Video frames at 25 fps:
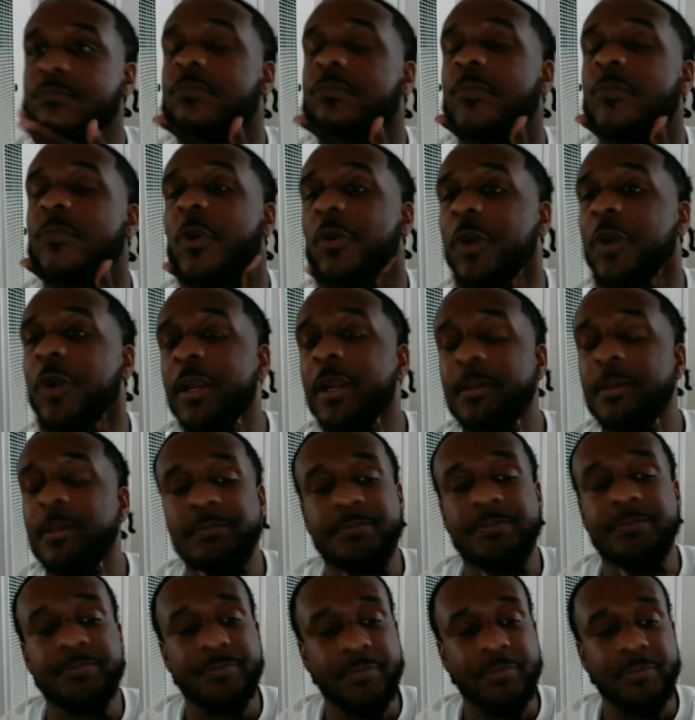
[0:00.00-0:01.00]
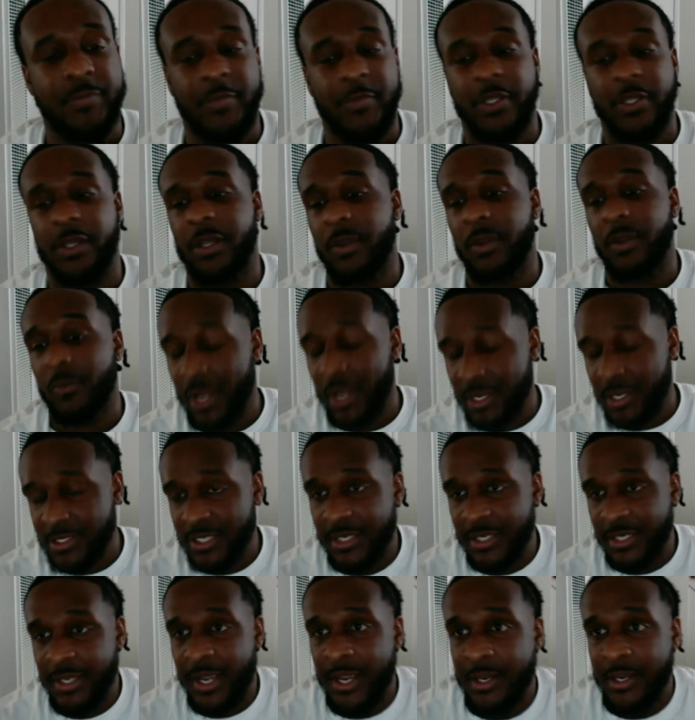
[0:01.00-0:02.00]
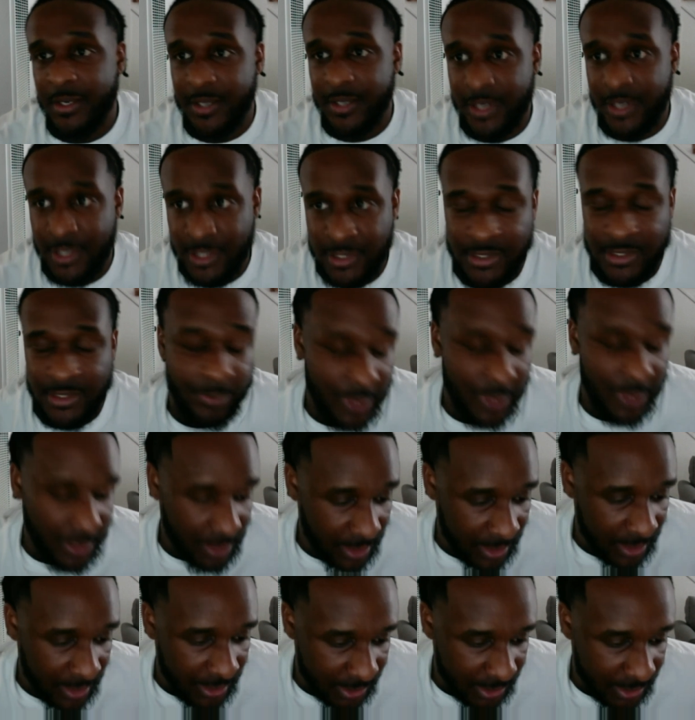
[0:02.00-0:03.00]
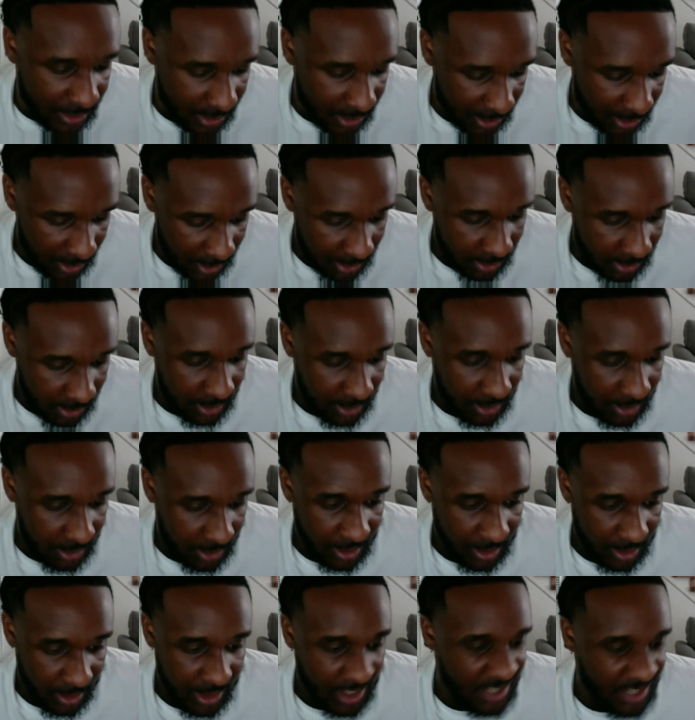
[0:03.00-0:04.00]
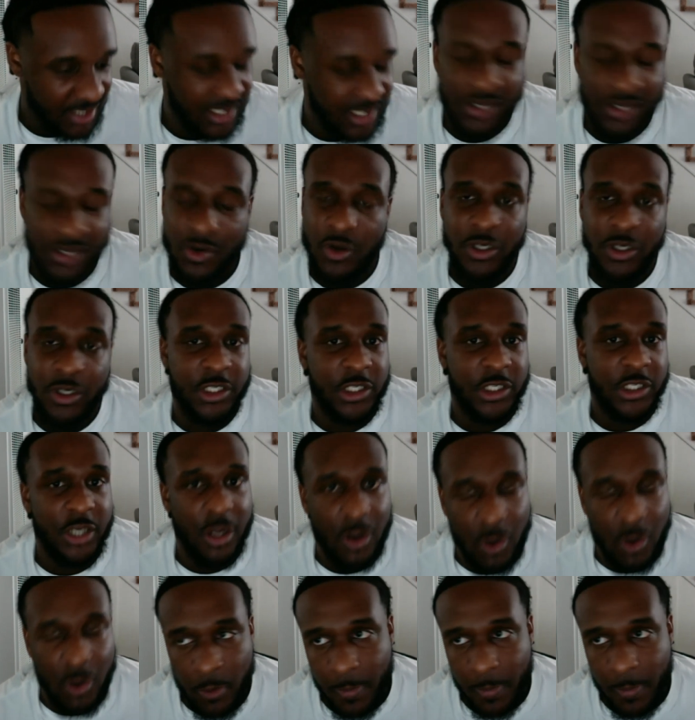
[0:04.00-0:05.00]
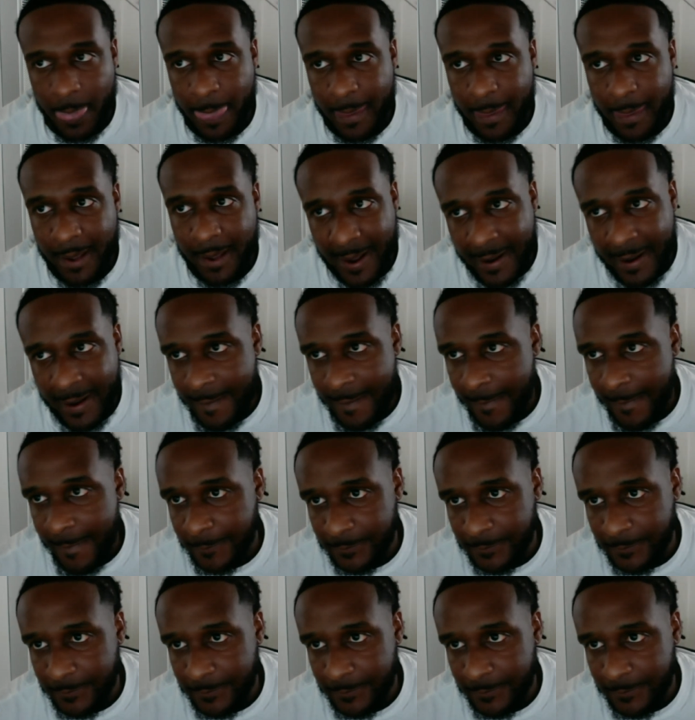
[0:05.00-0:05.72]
Right? And why I say that is because it's just going to show how,